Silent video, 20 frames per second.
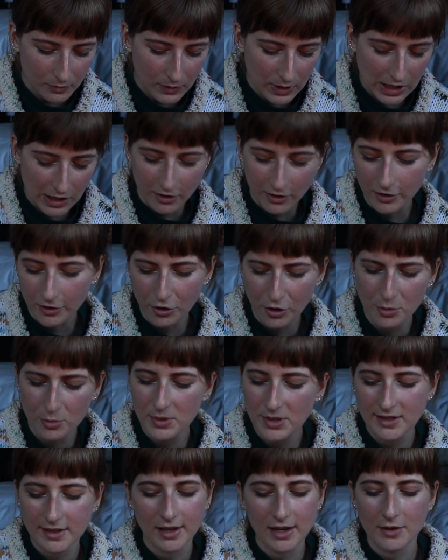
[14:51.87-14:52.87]
yeah, and
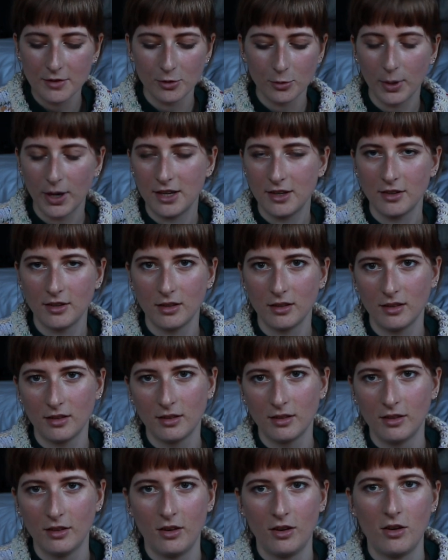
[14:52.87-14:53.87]
open sleeve
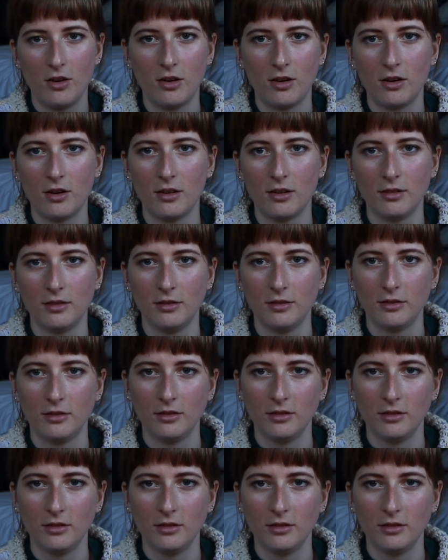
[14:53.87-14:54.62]
sweaters are